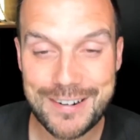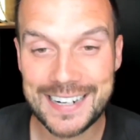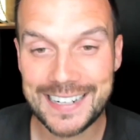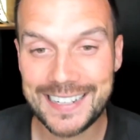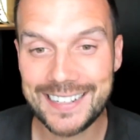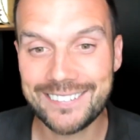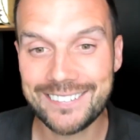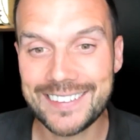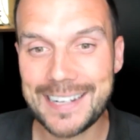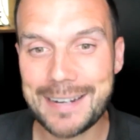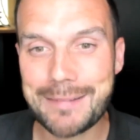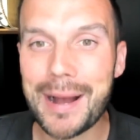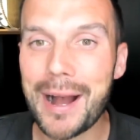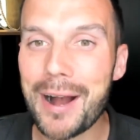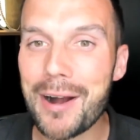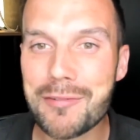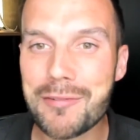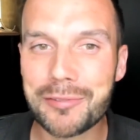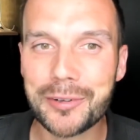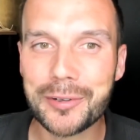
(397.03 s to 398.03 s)
really, really
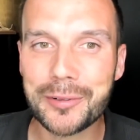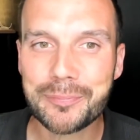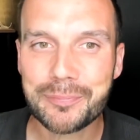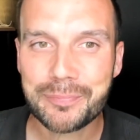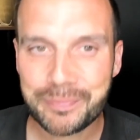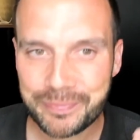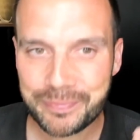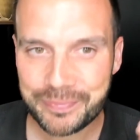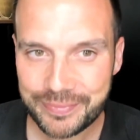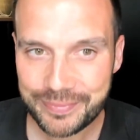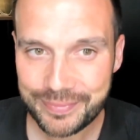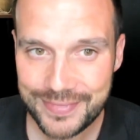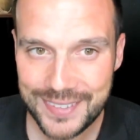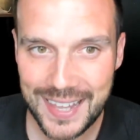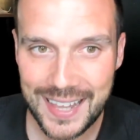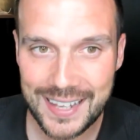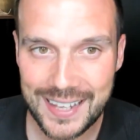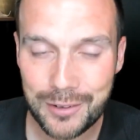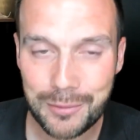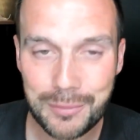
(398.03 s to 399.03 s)
powerful.
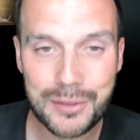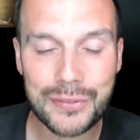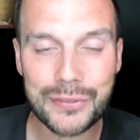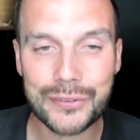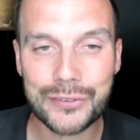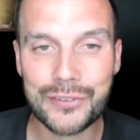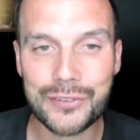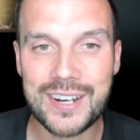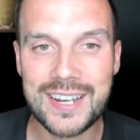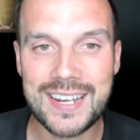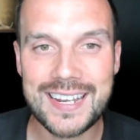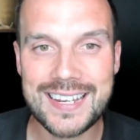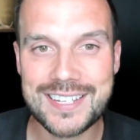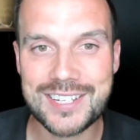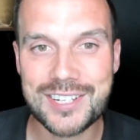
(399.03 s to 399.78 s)
Number three is